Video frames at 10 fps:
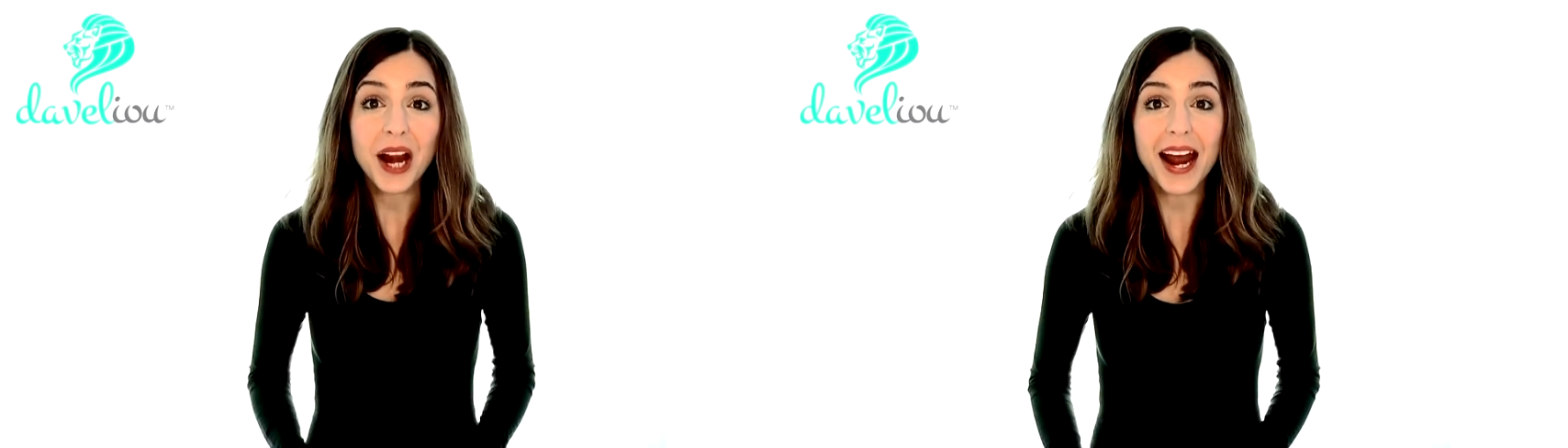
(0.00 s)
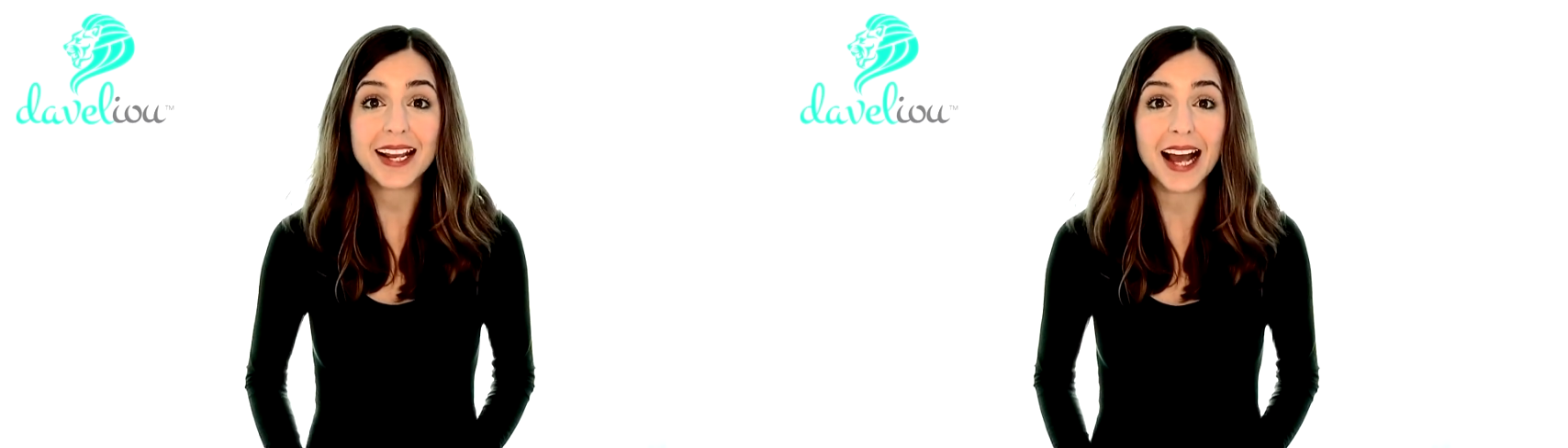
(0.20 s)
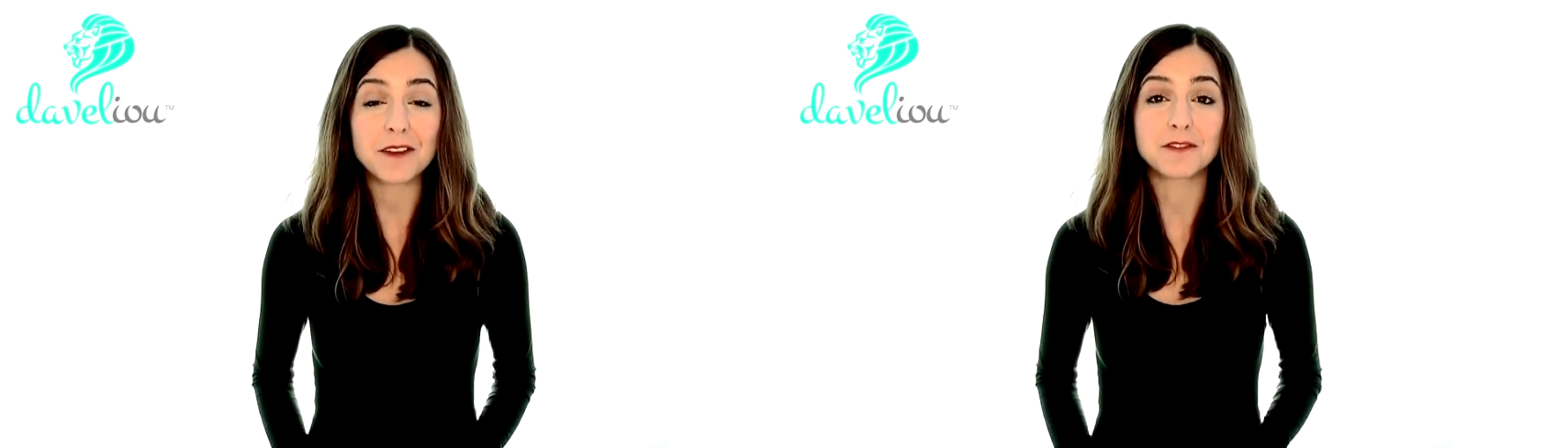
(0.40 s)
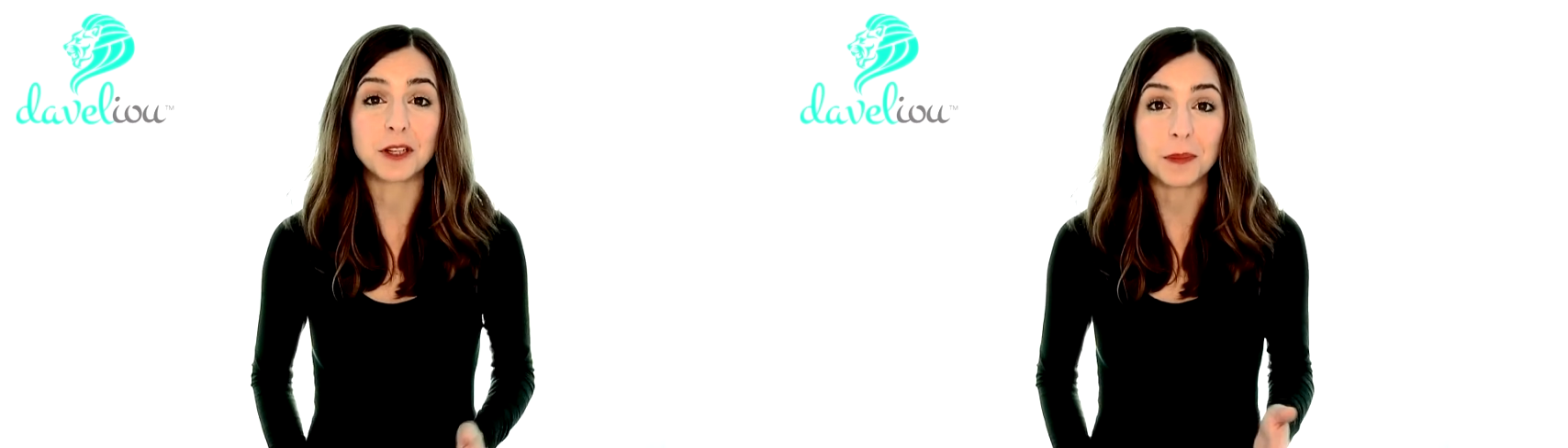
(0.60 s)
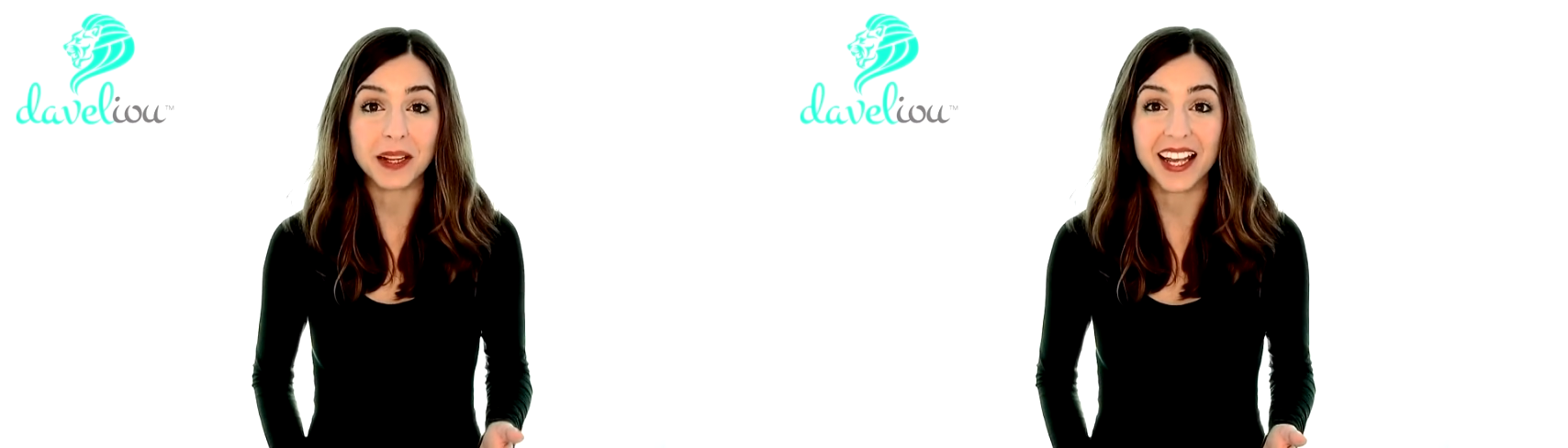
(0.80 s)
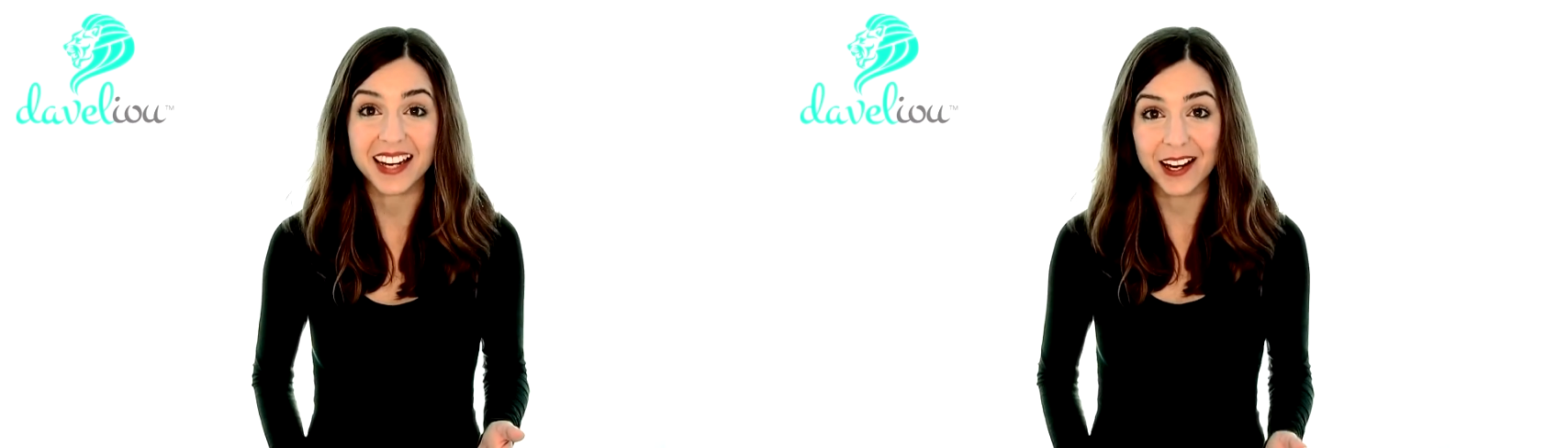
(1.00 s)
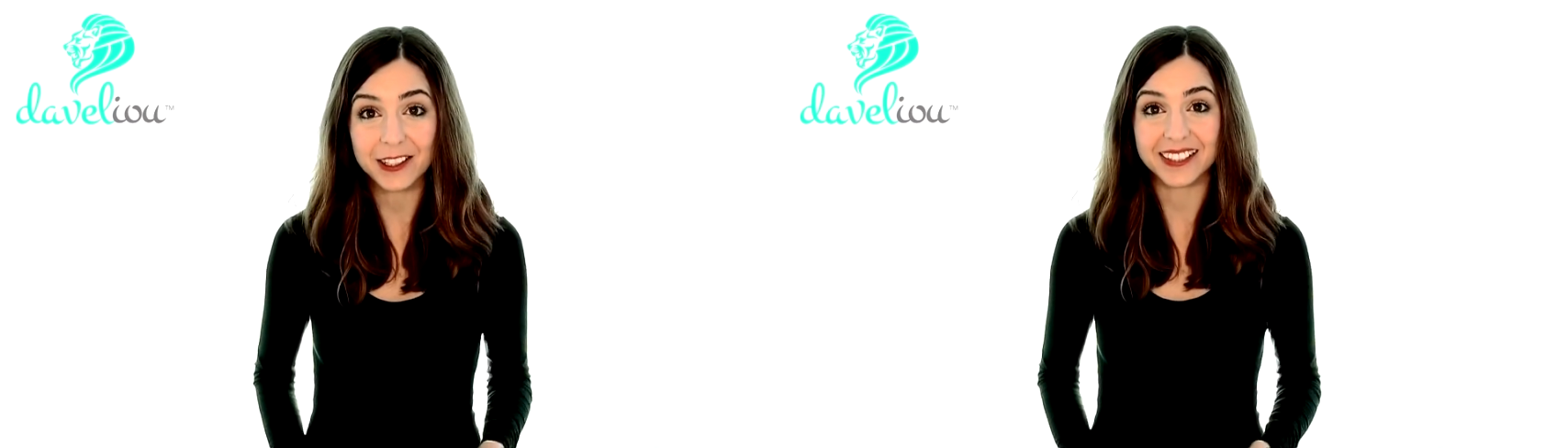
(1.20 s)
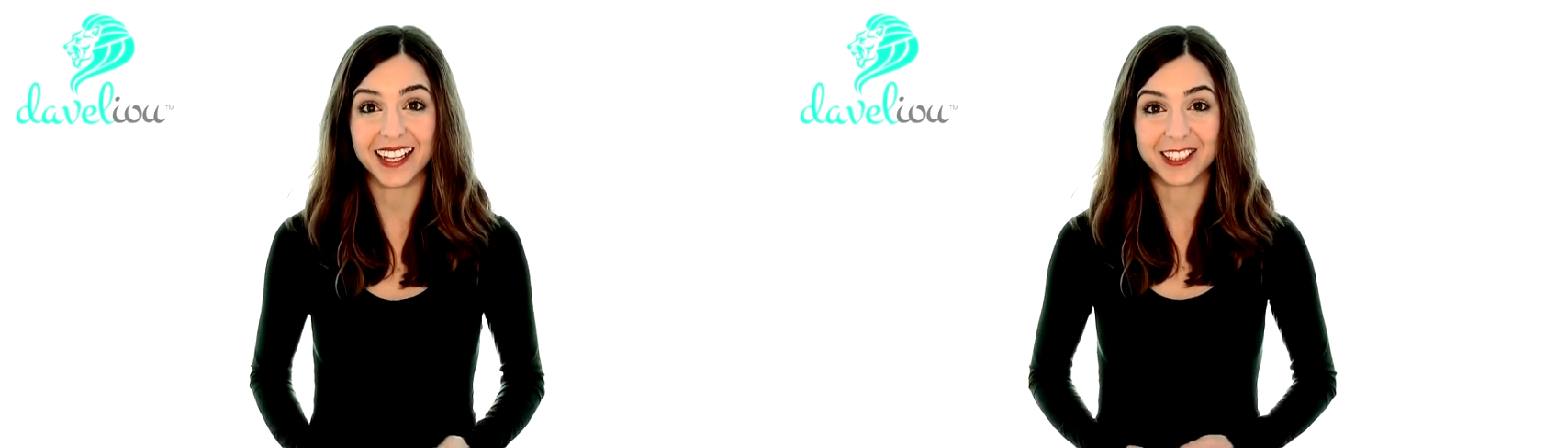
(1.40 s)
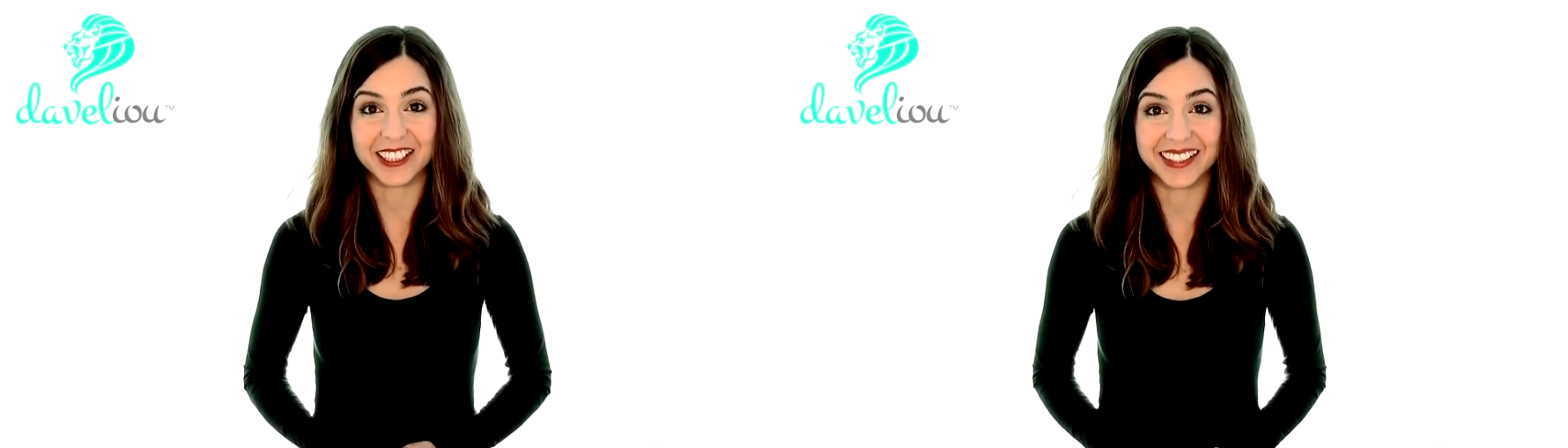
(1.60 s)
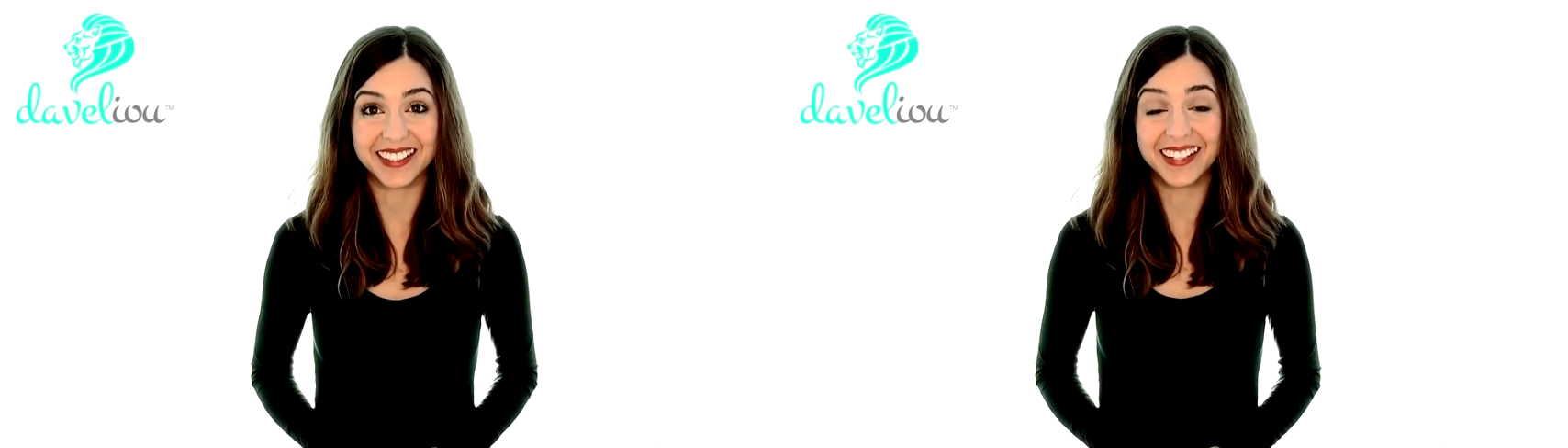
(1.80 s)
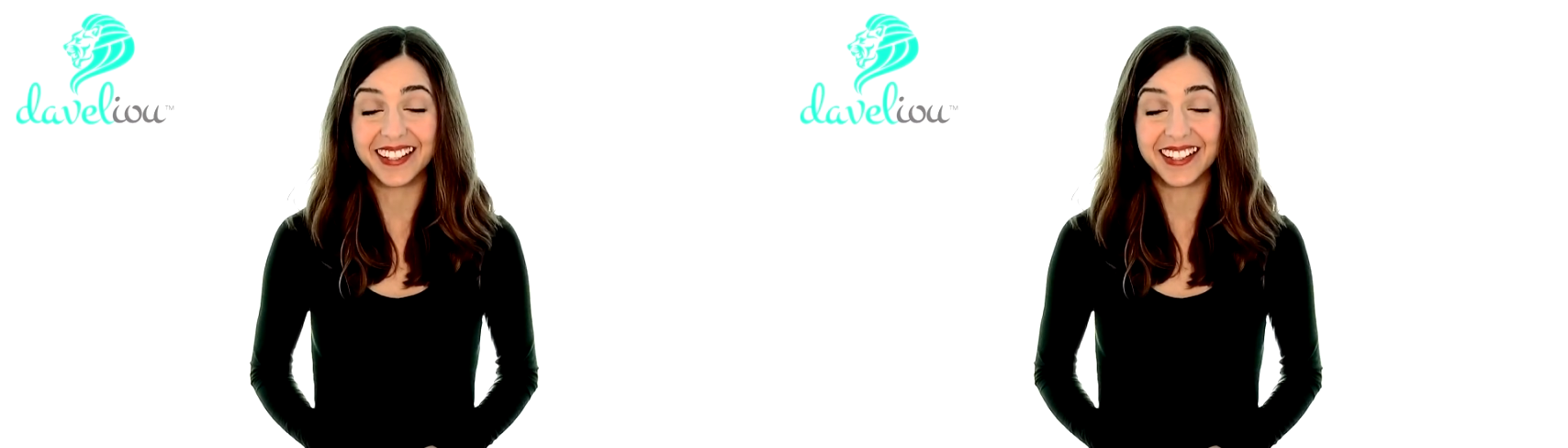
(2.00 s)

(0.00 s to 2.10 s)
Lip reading: heading out for a plein air session.